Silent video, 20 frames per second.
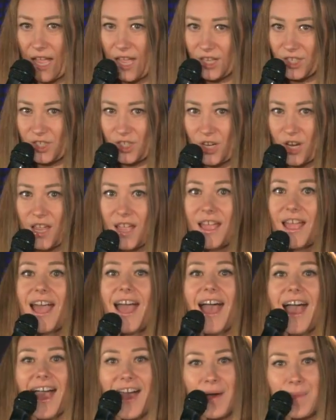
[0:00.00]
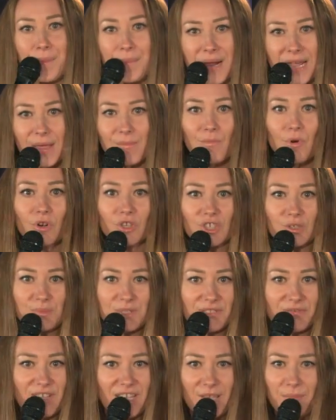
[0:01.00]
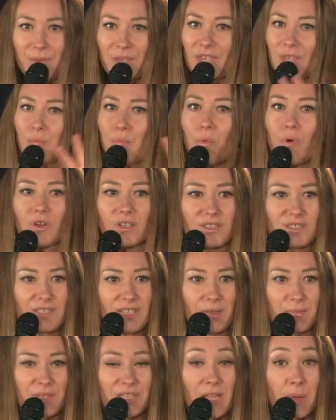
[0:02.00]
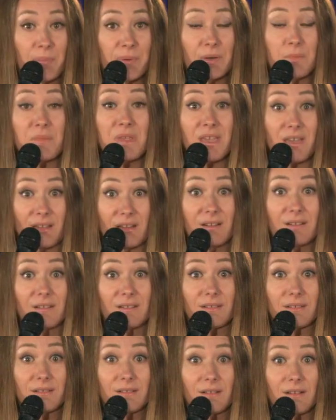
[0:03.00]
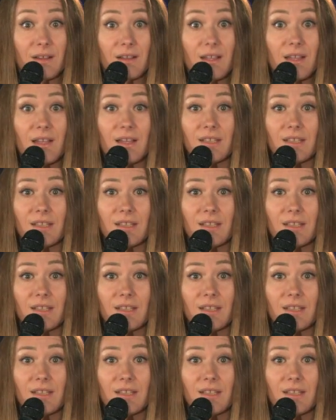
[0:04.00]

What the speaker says: change us, like also like money.